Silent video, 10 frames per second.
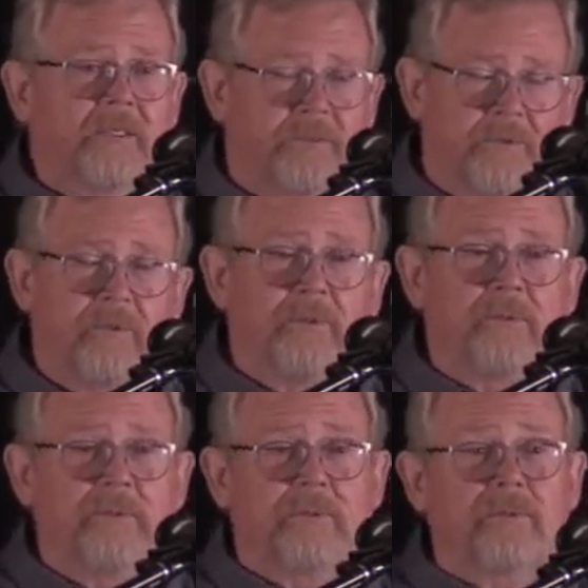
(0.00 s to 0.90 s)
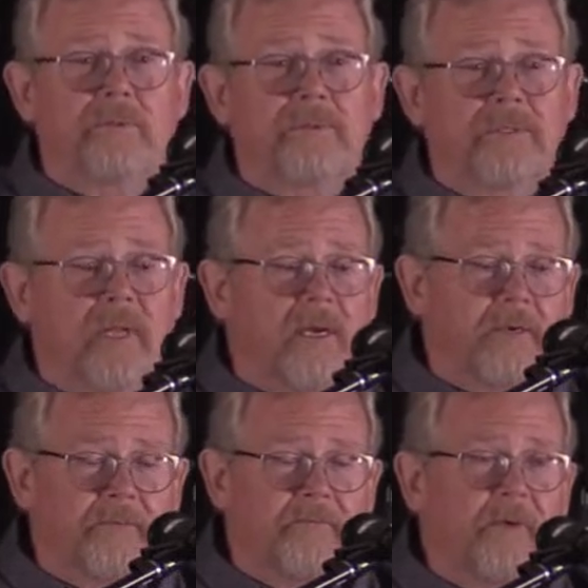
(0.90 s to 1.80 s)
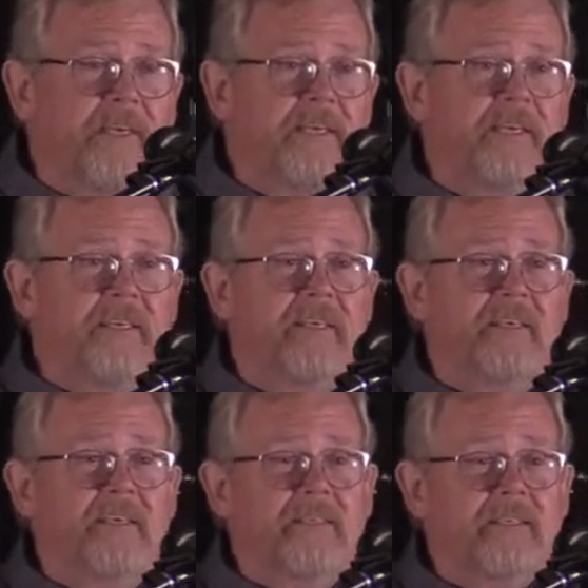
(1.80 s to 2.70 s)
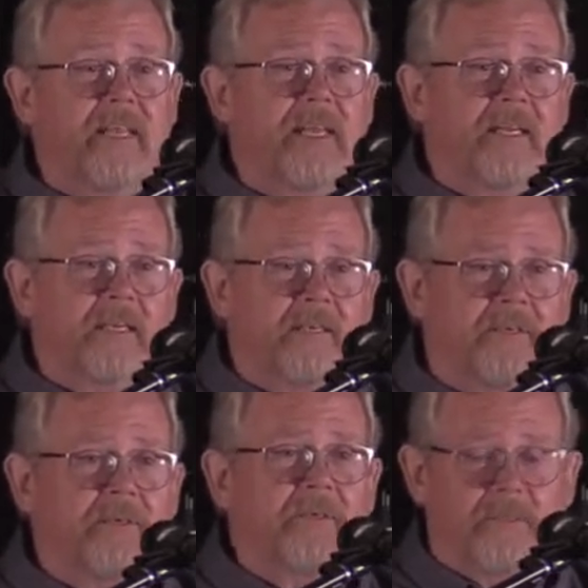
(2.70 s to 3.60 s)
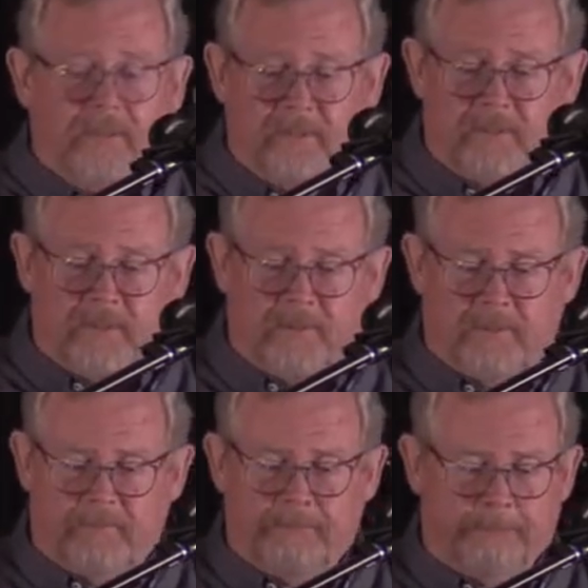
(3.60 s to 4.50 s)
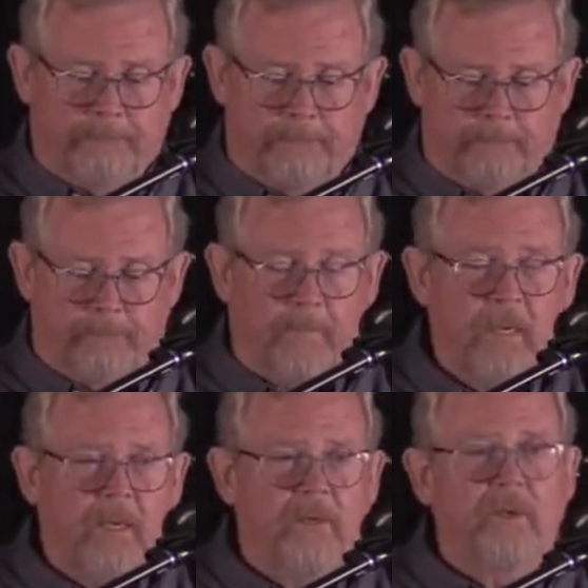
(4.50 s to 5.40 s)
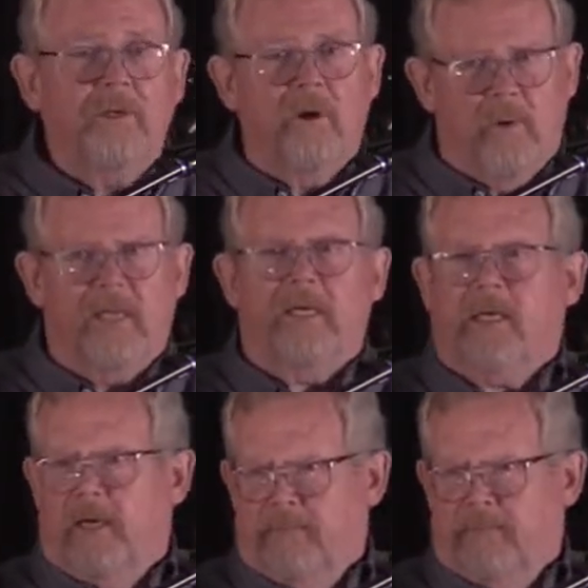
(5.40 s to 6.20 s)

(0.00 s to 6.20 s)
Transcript: True love will endure. You'll know when it